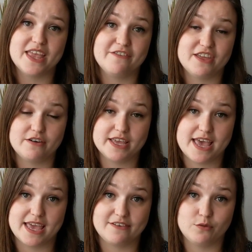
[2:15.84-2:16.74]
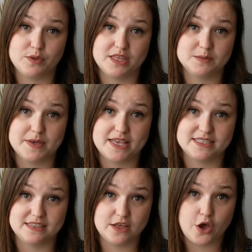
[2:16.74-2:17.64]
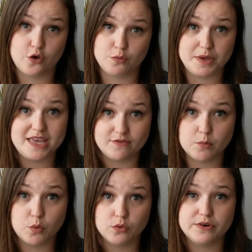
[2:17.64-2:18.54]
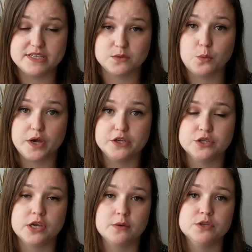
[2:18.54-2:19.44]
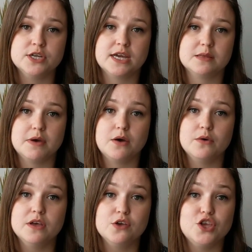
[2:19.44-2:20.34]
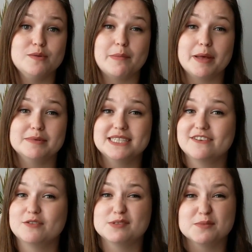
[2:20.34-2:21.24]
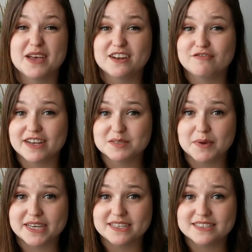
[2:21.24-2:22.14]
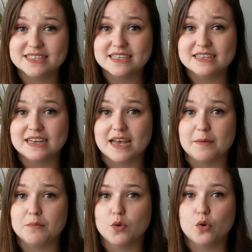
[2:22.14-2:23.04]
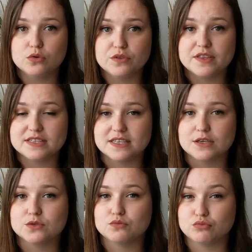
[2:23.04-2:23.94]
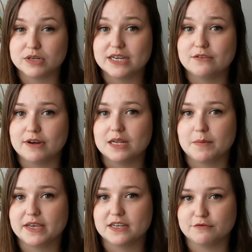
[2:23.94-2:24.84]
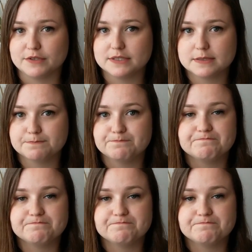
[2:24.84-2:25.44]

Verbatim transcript: If they're a caregiver with this person in the home, even more reason why you should go and check them out. You might be able to give them some kind of respite. All of these things really make a difference.